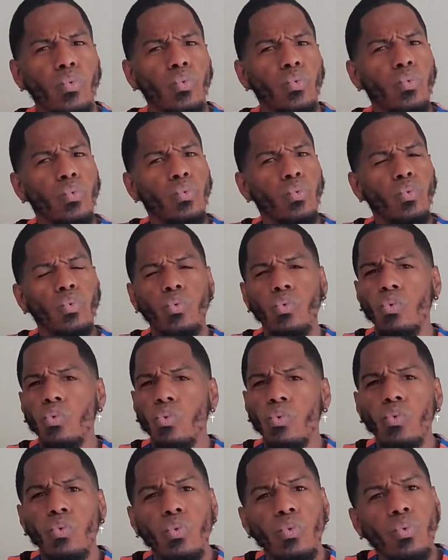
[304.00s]

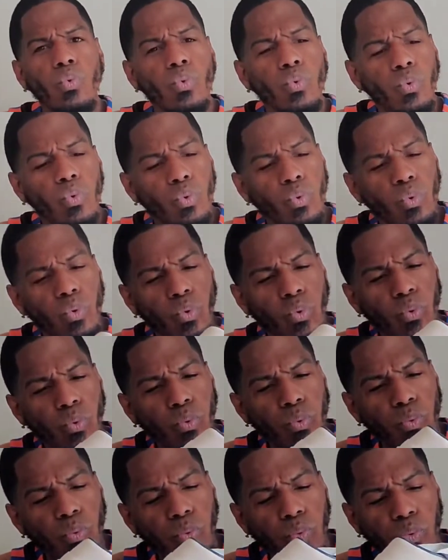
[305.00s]

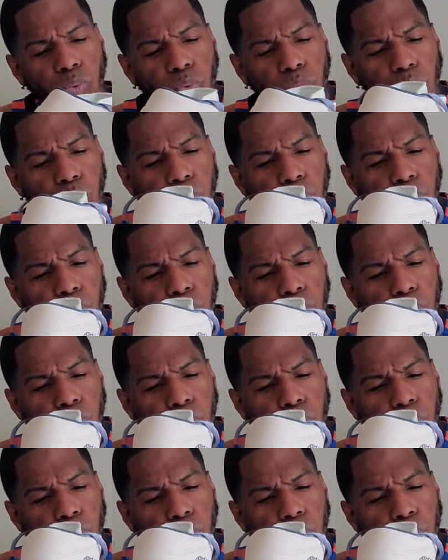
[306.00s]
(no one is talking)